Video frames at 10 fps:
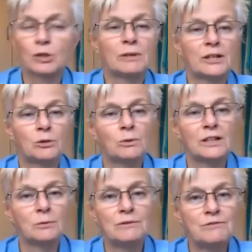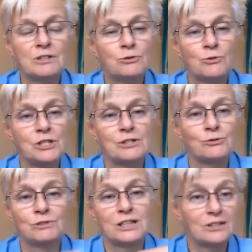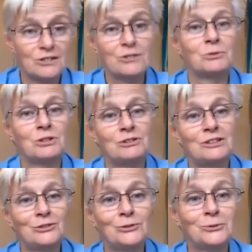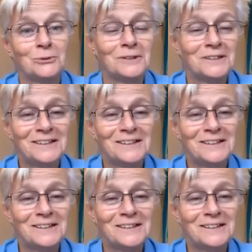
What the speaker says: oh, by the way, we've done your site already. This is what you need to do.